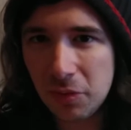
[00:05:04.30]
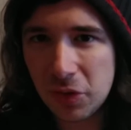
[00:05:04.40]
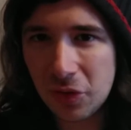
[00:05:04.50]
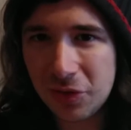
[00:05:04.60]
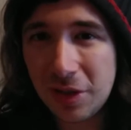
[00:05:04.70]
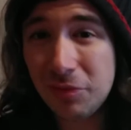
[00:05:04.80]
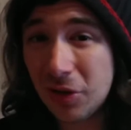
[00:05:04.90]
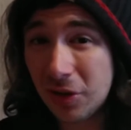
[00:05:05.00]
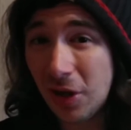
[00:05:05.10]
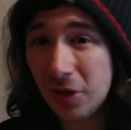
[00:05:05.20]
you enjoyed it. If
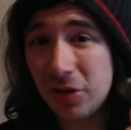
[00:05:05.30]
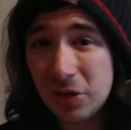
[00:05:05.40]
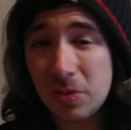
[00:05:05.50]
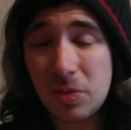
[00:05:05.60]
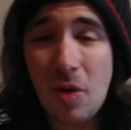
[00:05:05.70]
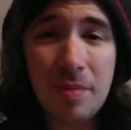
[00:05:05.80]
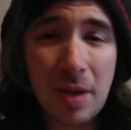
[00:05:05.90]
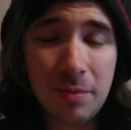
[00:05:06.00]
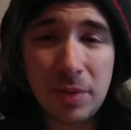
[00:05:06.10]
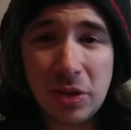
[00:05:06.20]
you could like and subscribe,
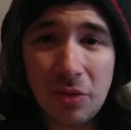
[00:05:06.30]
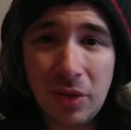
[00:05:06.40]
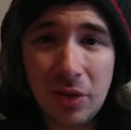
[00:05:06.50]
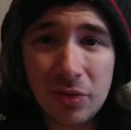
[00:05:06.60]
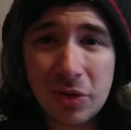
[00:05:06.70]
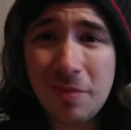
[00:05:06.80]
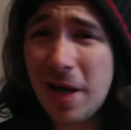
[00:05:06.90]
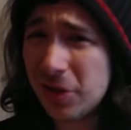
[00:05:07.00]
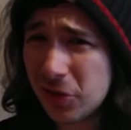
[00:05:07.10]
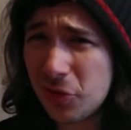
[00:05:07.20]
that would be totally
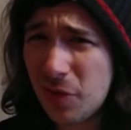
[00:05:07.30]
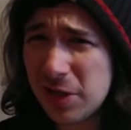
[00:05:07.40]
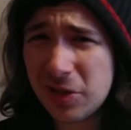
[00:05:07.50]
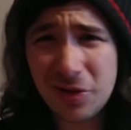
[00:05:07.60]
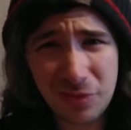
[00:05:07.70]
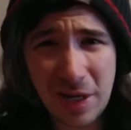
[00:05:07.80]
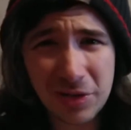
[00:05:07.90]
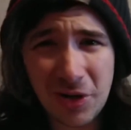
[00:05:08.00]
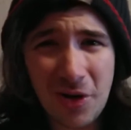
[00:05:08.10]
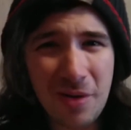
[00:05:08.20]
awesome. And as always, till
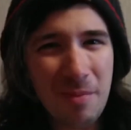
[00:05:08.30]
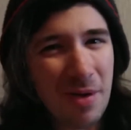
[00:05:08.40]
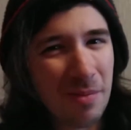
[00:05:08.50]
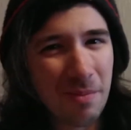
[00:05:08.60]
next time,